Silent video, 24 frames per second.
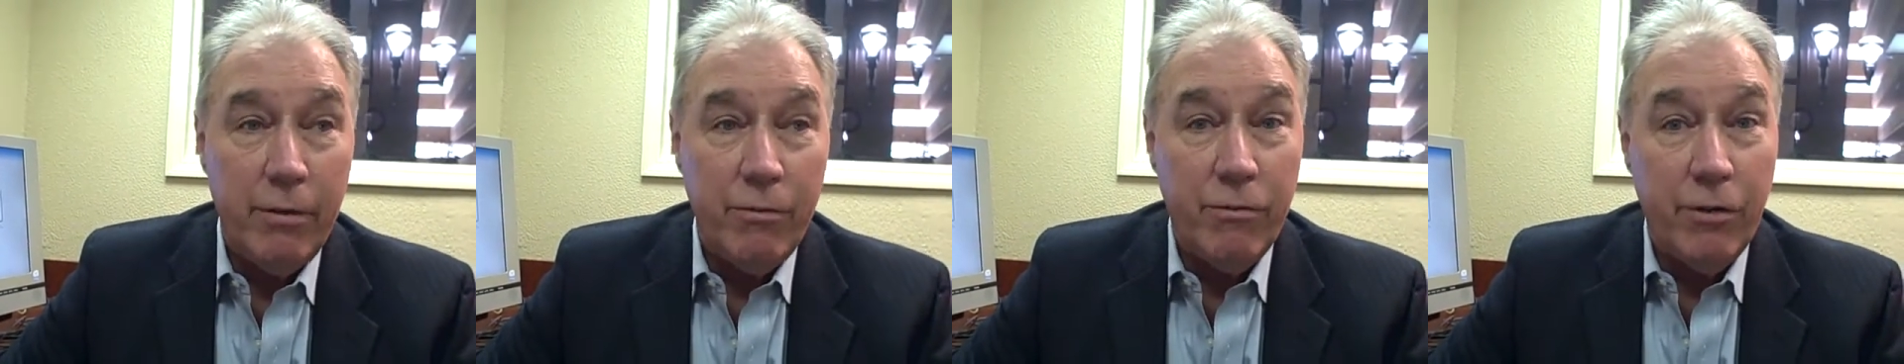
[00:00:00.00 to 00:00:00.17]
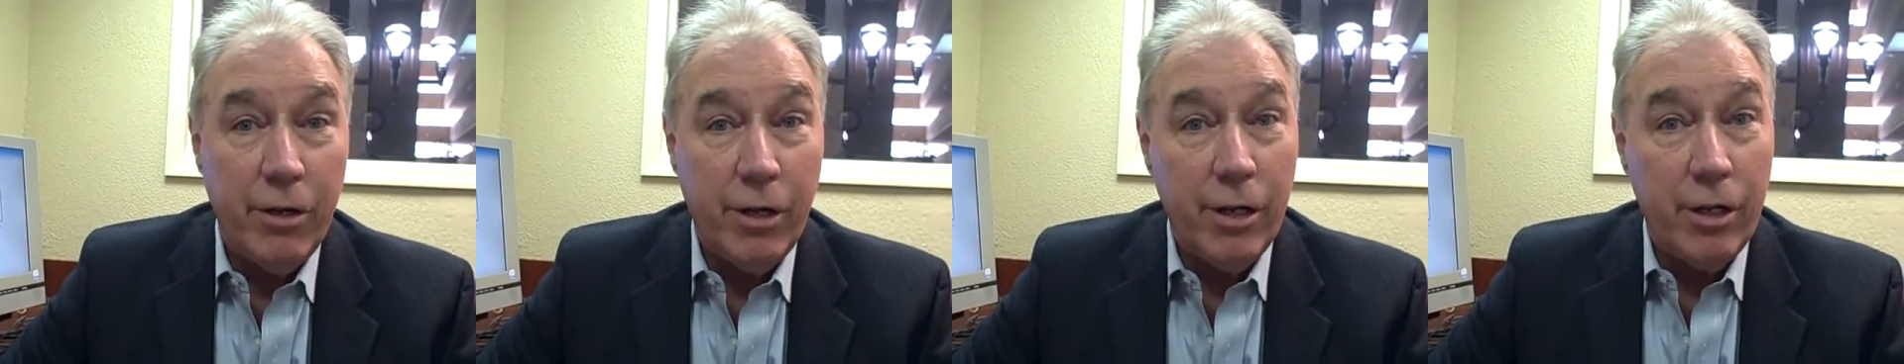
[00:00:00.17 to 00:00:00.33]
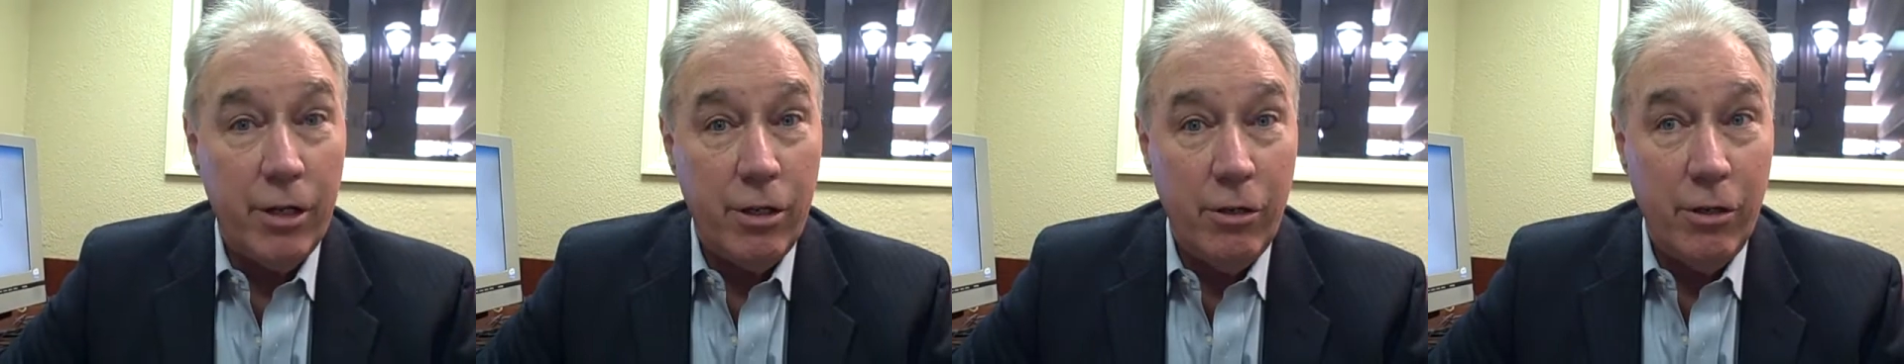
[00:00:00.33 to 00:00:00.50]

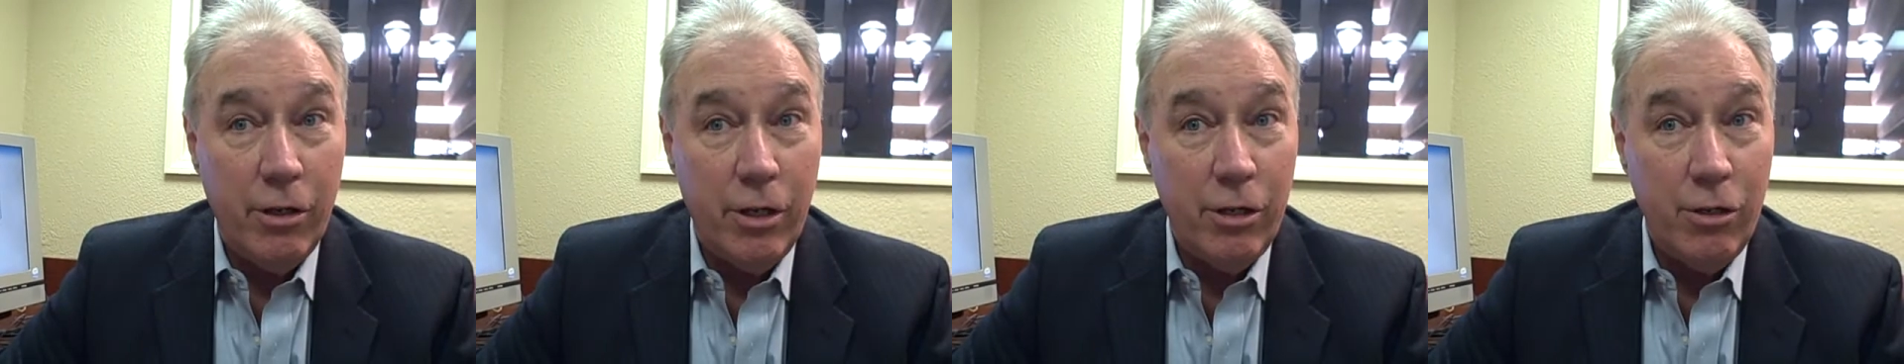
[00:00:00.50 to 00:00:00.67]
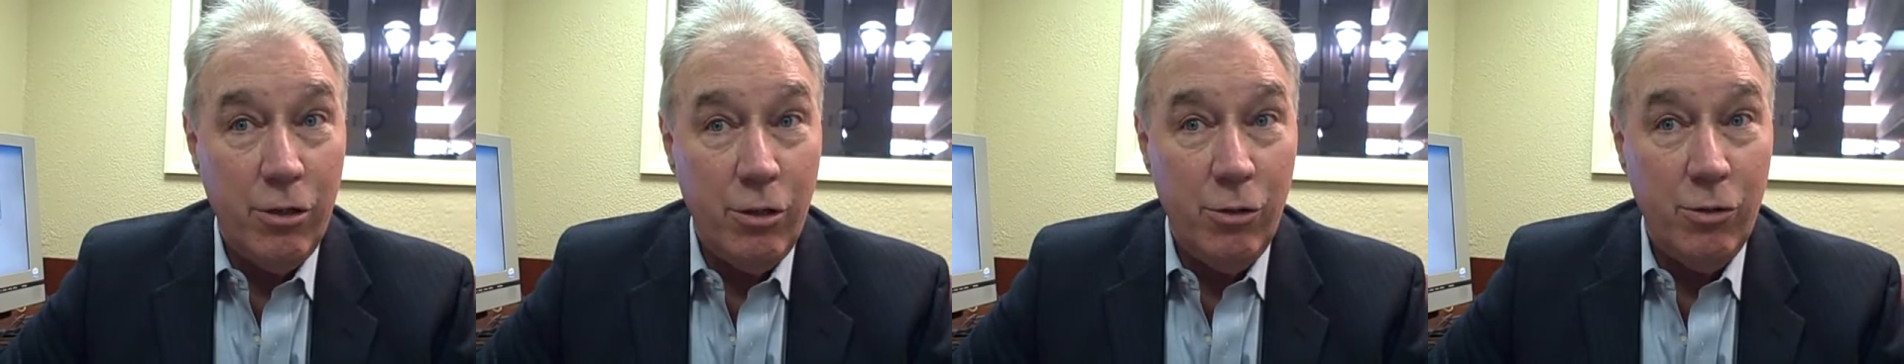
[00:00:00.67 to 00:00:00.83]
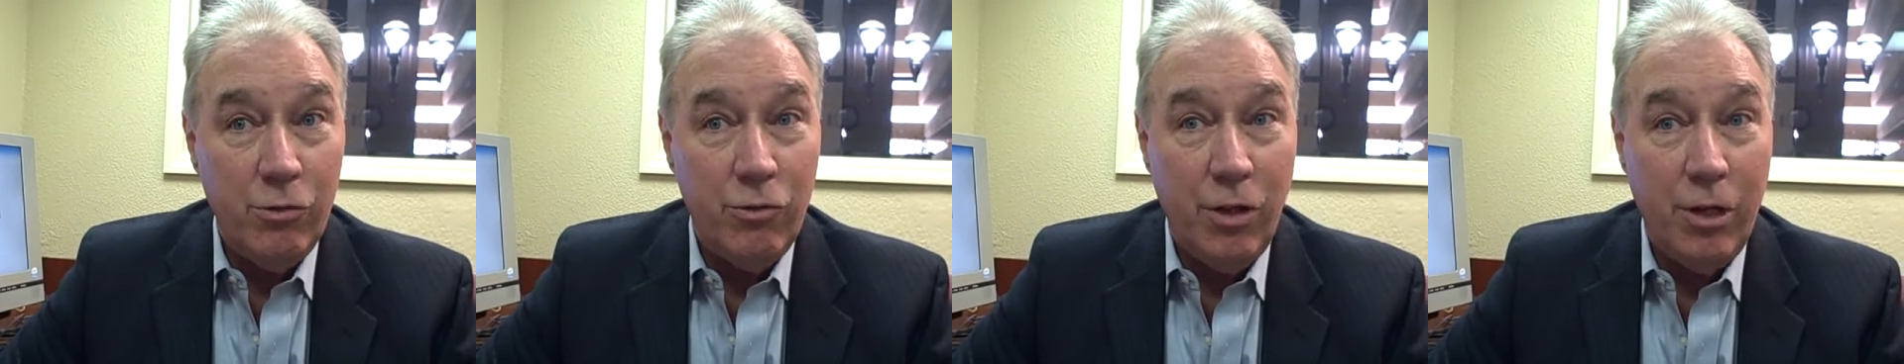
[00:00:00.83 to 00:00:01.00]
very good at
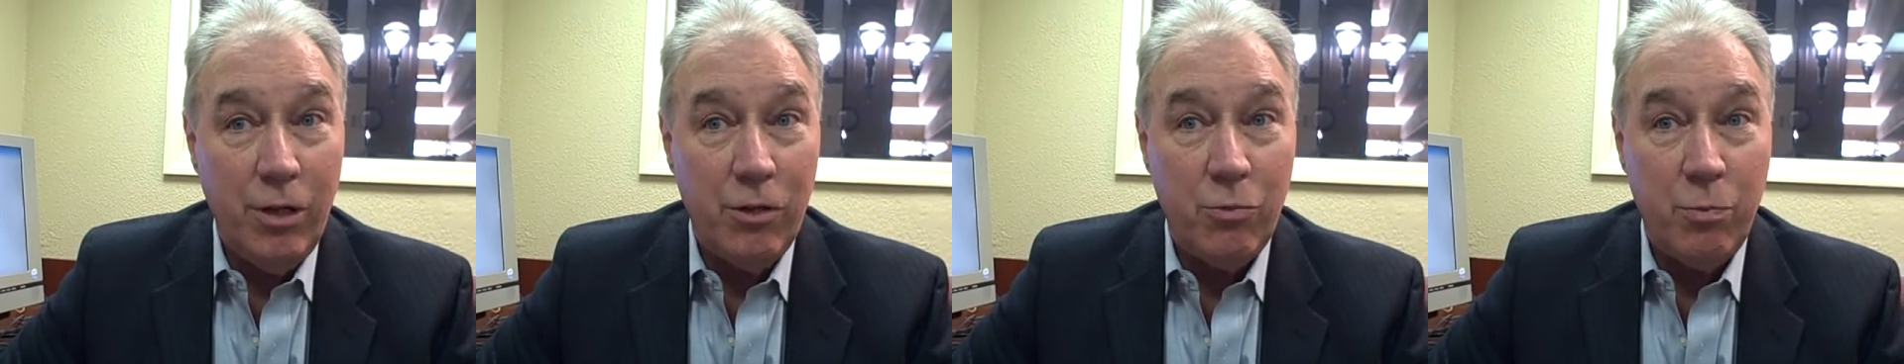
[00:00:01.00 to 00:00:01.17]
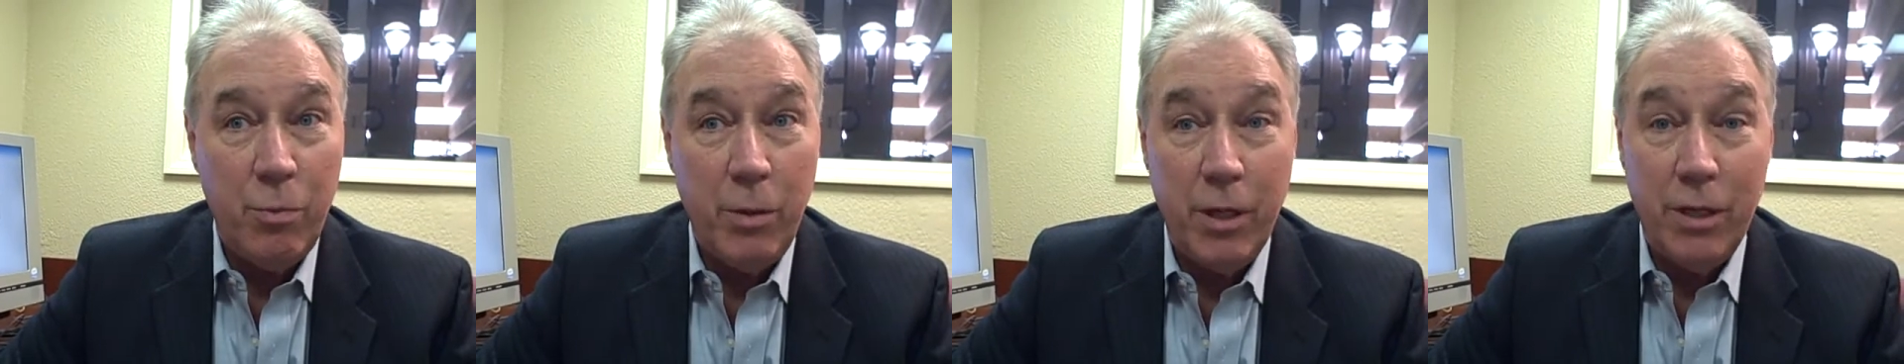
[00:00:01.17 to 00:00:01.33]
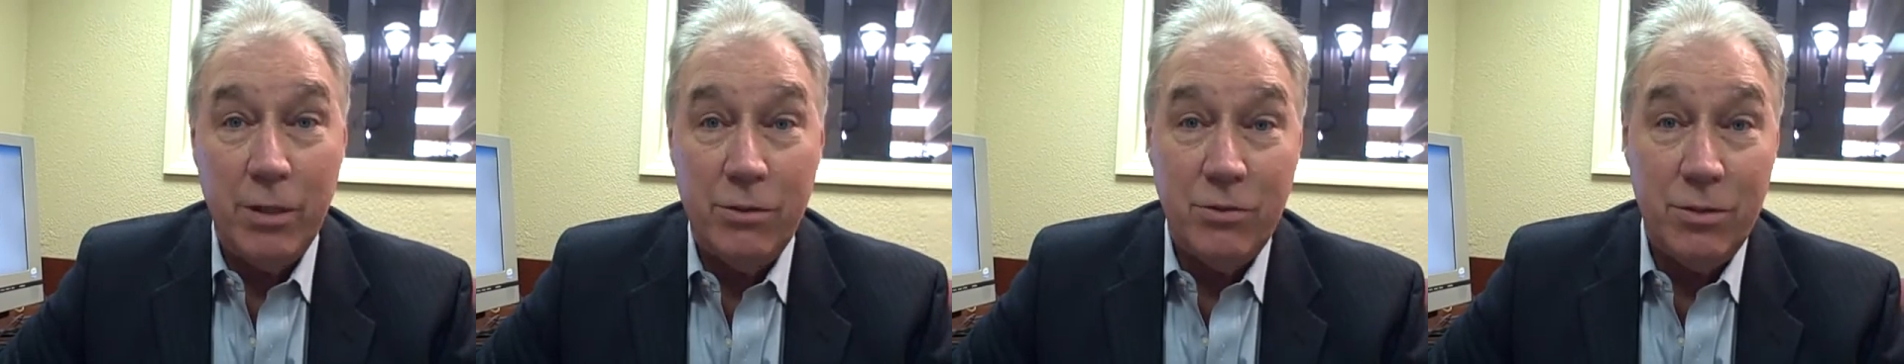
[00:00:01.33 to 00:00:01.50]
using his
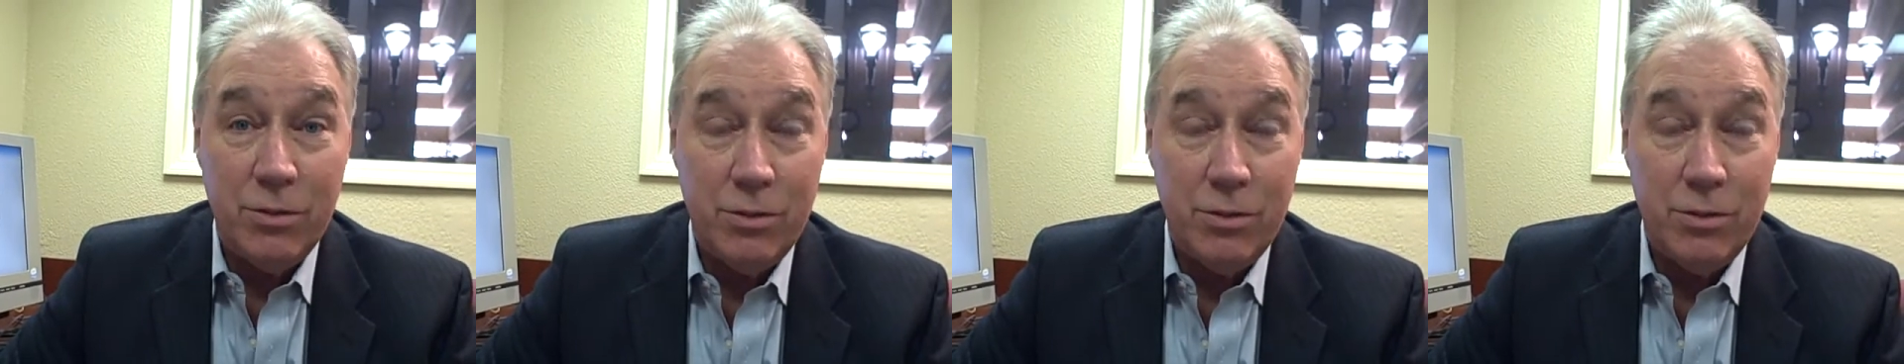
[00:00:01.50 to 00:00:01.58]
picks.